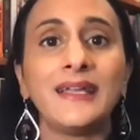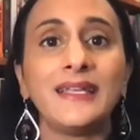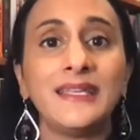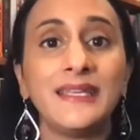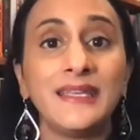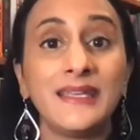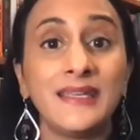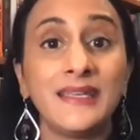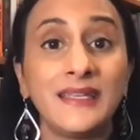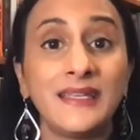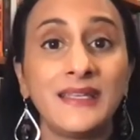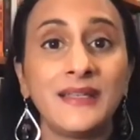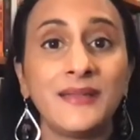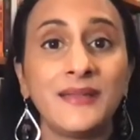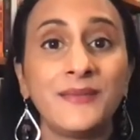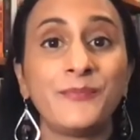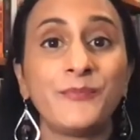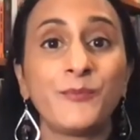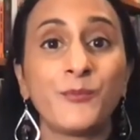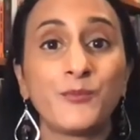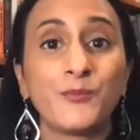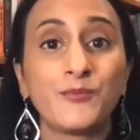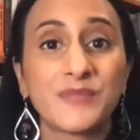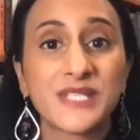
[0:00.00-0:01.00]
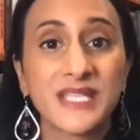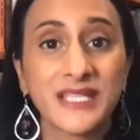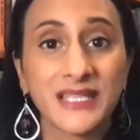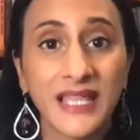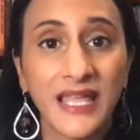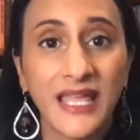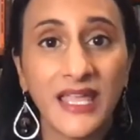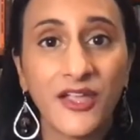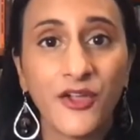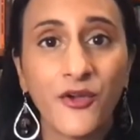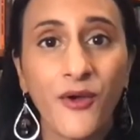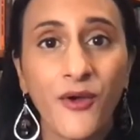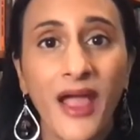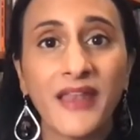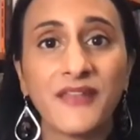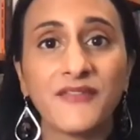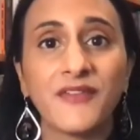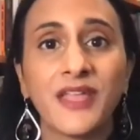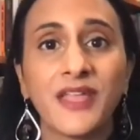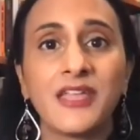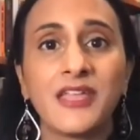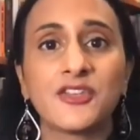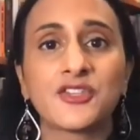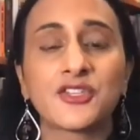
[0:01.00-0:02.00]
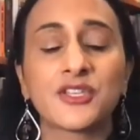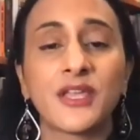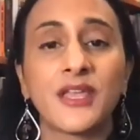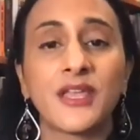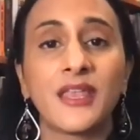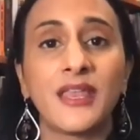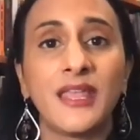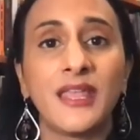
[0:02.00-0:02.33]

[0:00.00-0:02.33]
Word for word: in delaying gratification,